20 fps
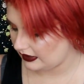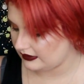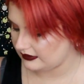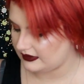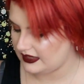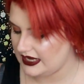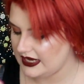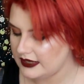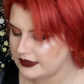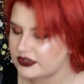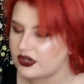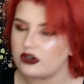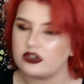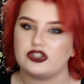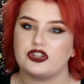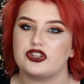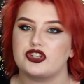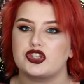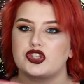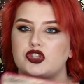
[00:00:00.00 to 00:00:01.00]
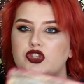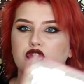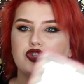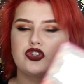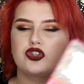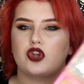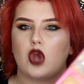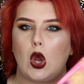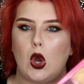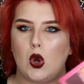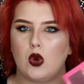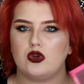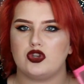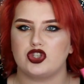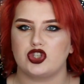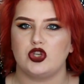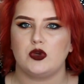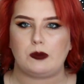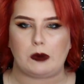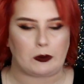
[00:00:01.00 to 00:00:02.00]
These are just so
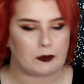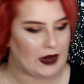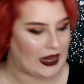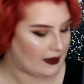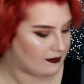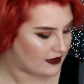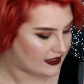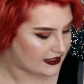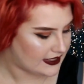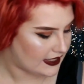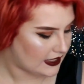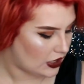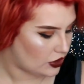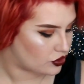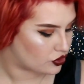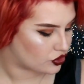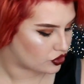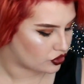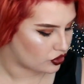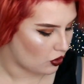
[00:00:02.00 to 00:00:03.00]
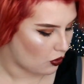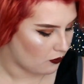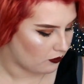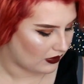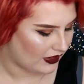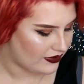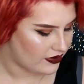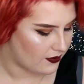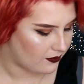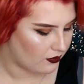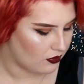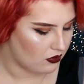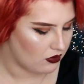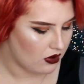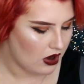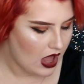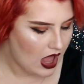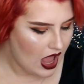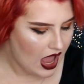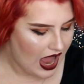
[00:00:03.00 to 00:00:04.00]
super pigmented and so
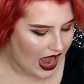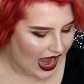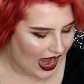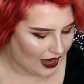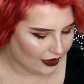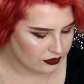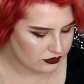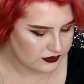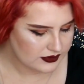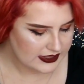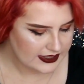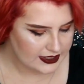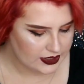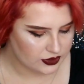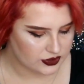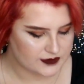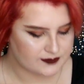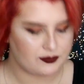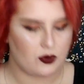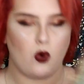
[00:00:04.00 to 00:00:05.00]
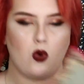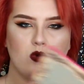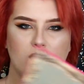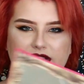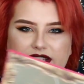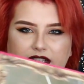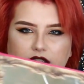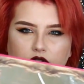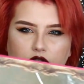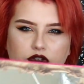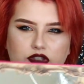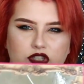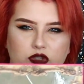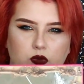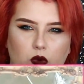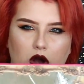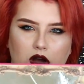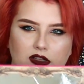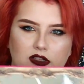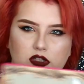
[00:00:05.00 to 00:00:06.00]
blendable. I don't really use Poison or
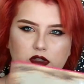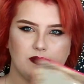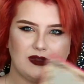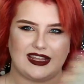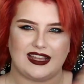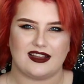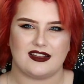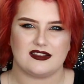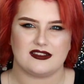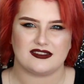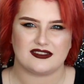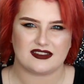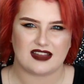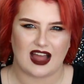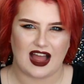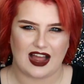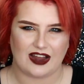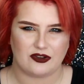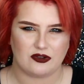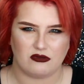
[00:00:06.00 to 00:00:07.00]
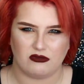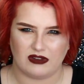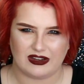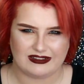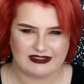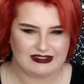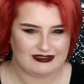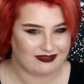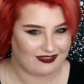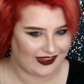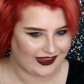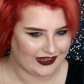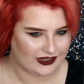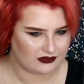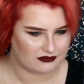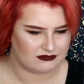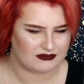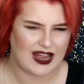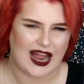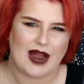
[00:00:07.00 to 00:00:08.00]
Swallow because I'm not
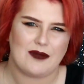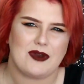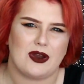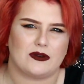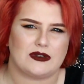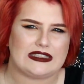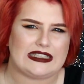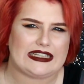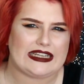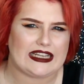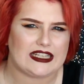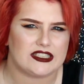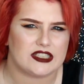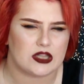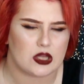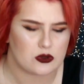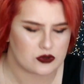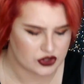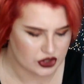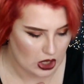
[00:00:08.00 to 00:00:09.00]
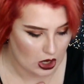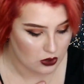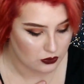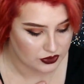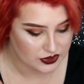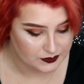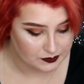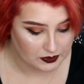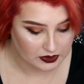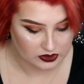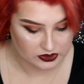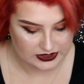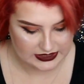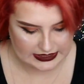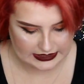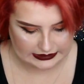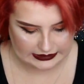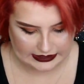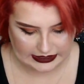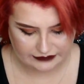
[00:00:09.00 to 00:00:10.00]
really into those tones
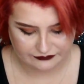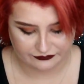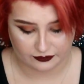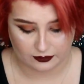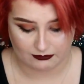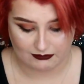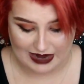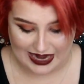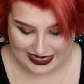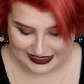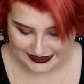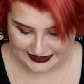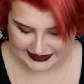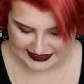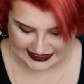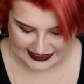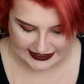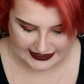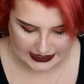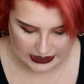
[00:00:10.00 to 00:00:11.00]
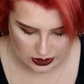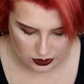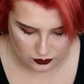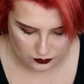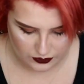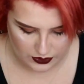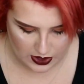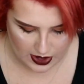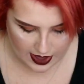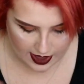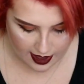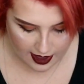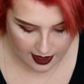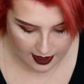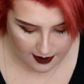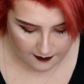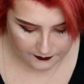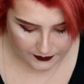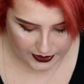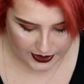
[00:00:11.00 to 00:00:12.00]
personally for my skin tone,
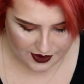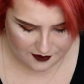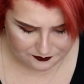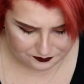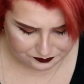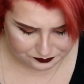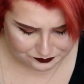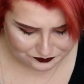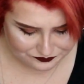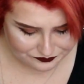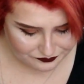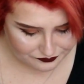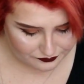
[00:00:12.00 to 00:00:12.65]
but